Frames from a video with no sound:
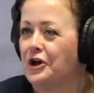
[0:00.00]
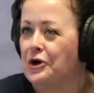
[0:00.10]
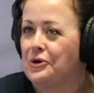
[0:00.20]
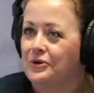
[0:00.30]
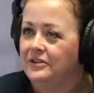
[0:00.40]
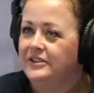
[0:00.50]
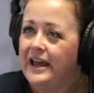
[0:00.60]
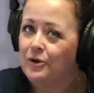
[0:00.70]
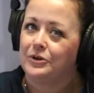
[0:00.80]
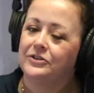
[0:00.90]
So
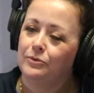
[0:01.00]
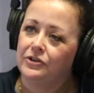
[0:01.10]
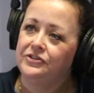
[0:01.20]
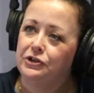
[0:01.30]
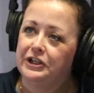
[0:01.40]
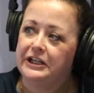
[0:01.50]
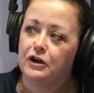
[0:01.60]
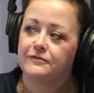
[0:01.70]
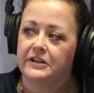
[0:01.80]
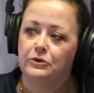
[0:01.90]
yeah, we're still getting
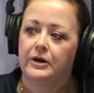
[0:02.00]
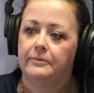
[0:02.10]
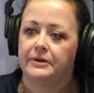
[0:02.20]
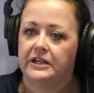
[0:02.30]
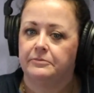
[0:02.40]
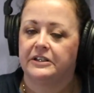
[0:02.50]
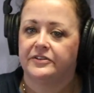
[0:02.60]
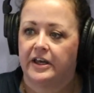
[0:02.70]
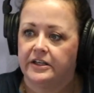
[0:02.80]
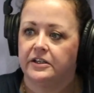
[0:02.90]
our feet wet, but I'm
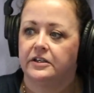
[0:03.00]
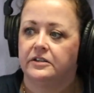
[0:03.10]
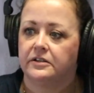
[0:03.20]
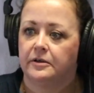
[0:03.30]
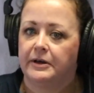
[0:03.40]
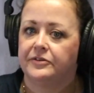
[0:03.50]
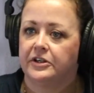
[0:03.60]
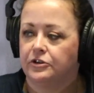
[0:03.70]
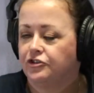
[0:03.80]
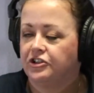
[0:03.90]
excited about the
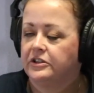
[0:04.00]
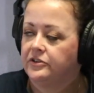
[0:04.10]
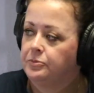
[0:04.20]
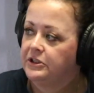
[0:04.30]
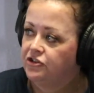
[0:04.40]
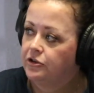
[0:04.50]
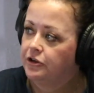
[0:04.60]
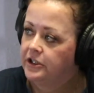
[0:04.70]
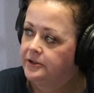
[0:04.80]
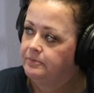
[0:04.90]
energy that's being
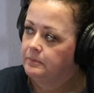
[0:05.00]
generated.